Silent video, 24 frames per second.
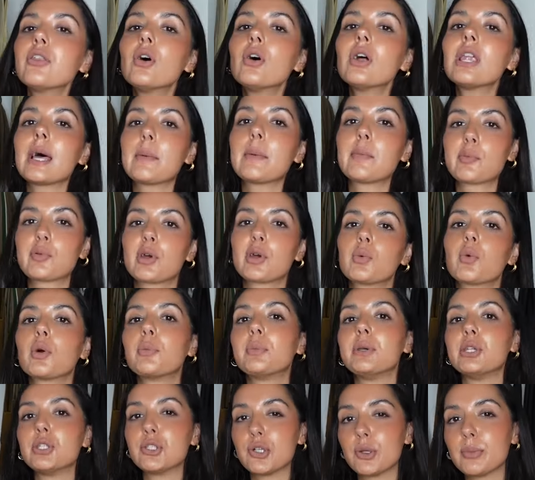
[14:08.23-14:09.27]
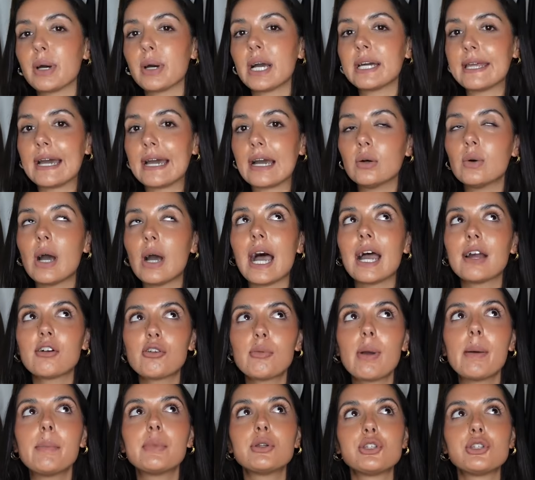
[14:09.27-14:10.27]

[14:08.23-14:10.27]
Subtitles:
thought leopard print would be done by now. I remember